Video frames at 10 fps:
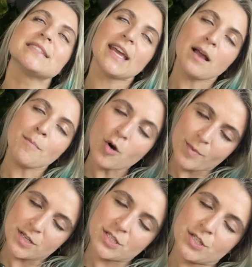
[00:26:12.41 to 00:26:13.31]
Take a
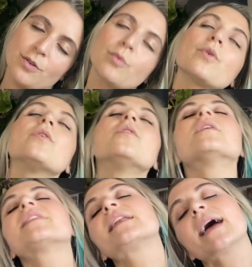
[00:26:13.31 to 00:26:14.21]
moment to
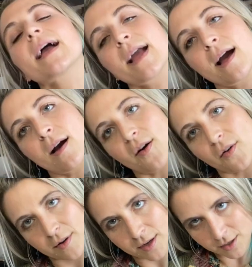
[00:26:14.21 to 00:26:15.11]
roll the neck out,